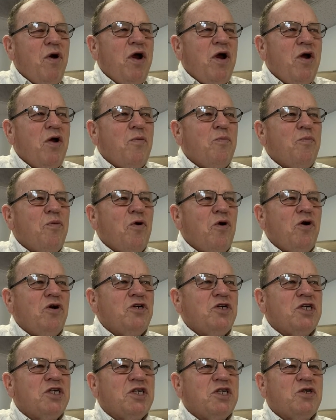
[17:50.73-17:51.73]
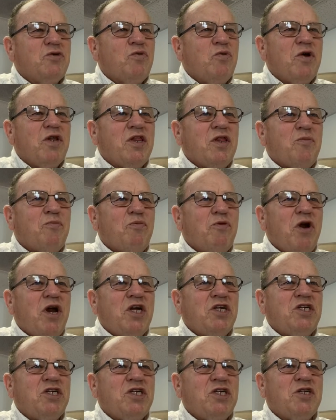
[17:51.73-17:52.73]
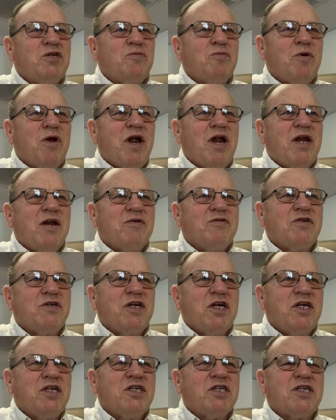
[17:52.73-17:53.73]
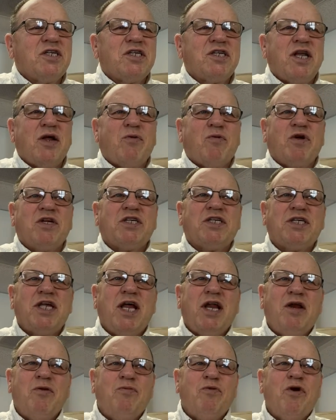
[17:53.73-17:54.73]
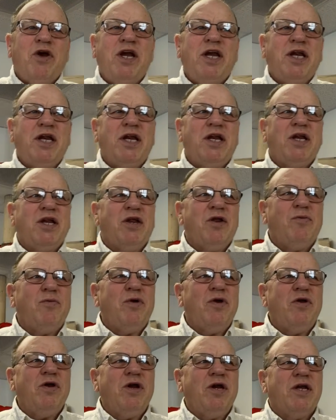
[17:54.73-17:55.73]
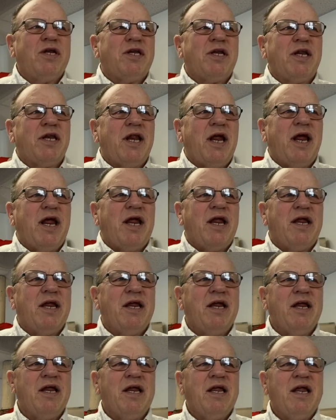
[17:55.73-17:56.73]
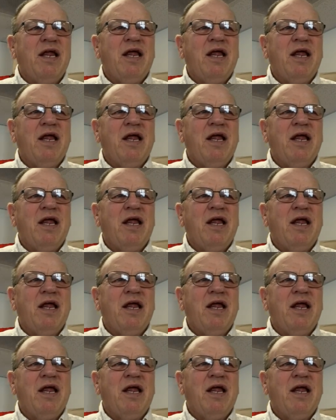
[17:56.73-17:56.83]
We are purchased with the precious blood of Jesus that we celebrated in communion today,